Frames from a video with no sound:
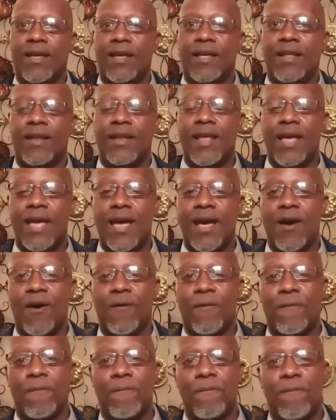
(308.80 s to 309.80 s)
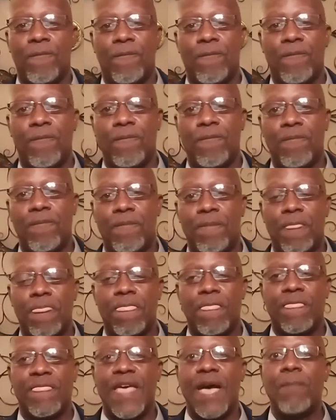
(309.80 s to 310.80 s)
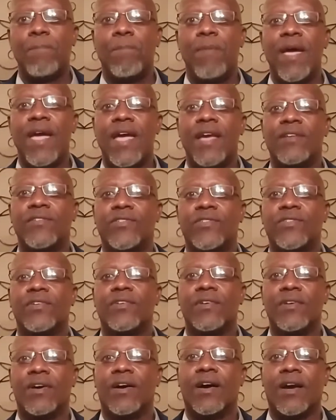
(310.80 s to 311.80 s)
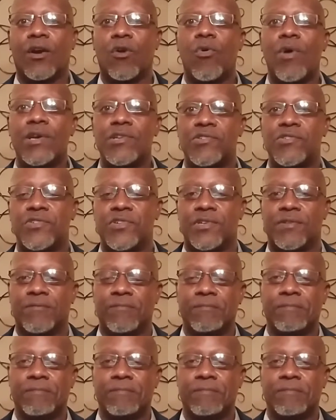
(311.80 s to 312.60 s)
Now, that begs a question.